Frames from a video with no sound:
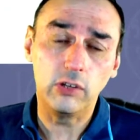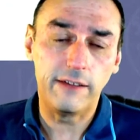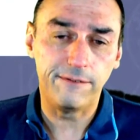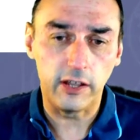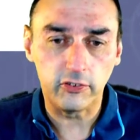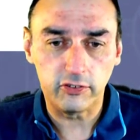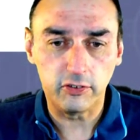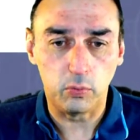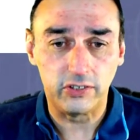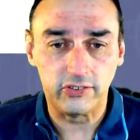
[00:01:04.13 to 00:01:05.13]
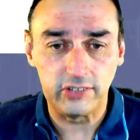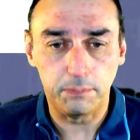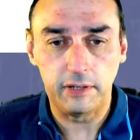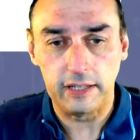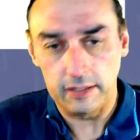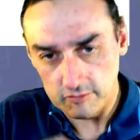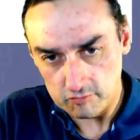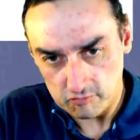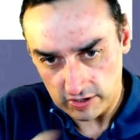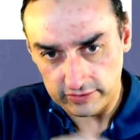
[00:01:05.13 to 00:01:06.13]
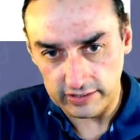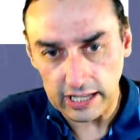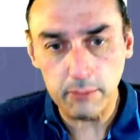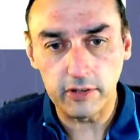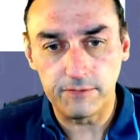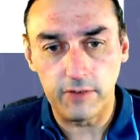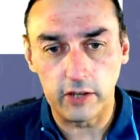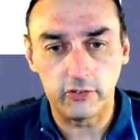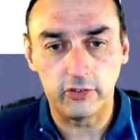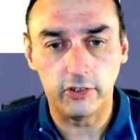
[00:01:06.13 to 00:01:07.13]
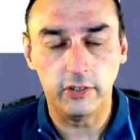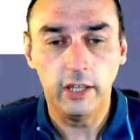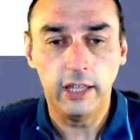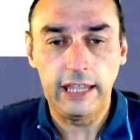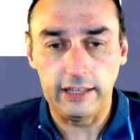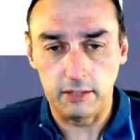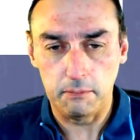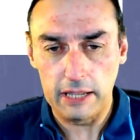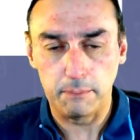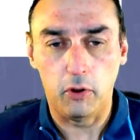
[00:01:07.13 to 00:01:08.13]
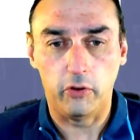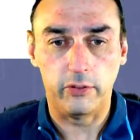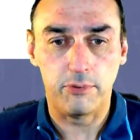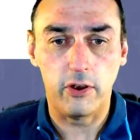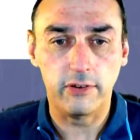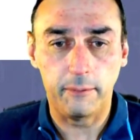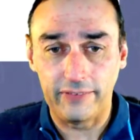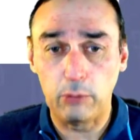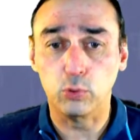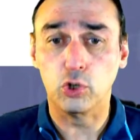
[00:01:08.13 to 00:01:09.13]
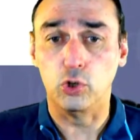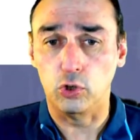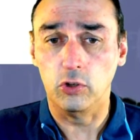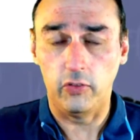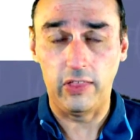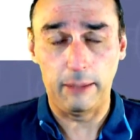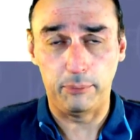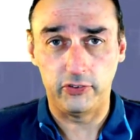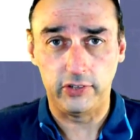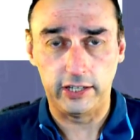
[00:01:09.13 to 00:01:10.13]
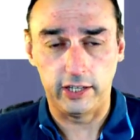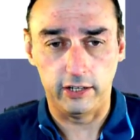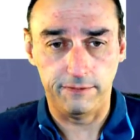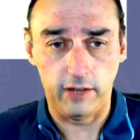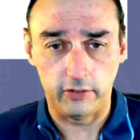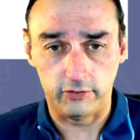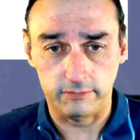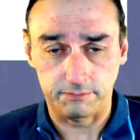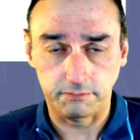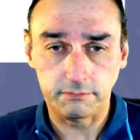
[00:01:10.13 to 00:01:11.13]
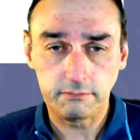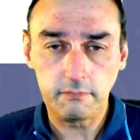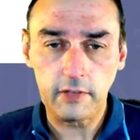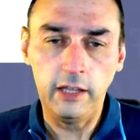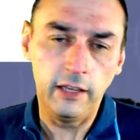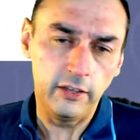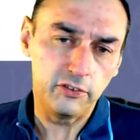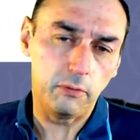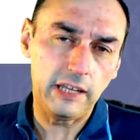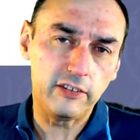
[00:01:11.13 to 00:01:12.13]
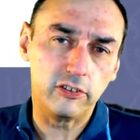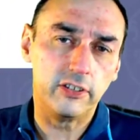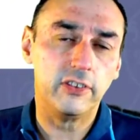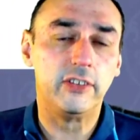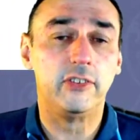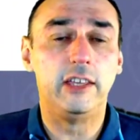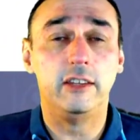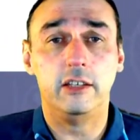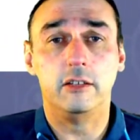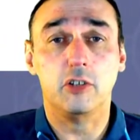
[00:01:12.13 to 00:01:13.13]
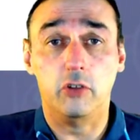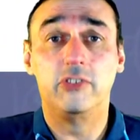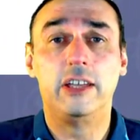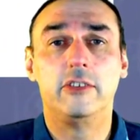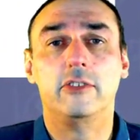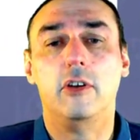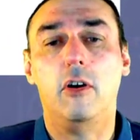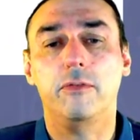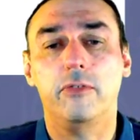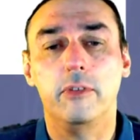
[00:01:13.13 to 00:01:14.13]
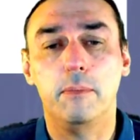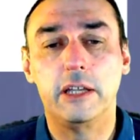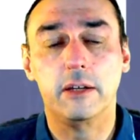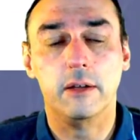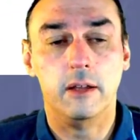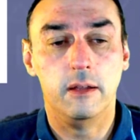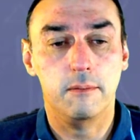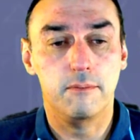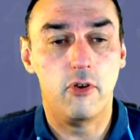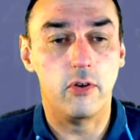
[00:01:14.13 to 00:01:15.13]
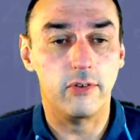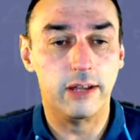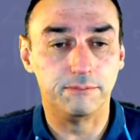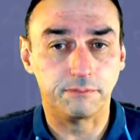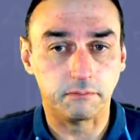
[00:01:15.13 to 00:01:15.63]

that function, we simply write the name of the function in the main part of the program, and that will call that particular function. So let's look at this in the context of the bigger program.